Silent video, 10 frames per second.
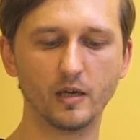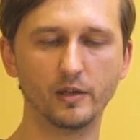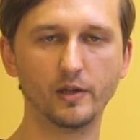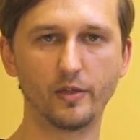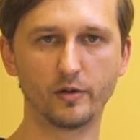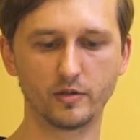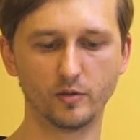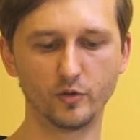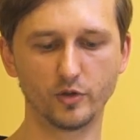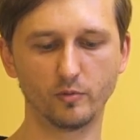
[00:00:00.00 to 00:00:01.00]
Another
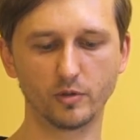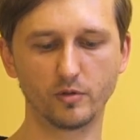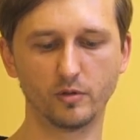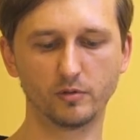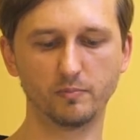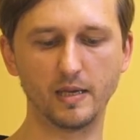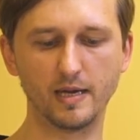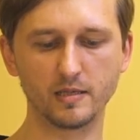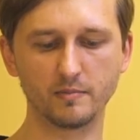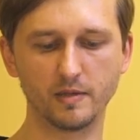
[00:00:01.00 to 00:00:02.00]
solution was called
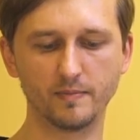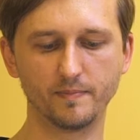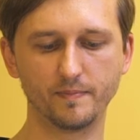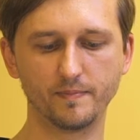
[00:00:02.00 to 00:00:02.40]
Plasma.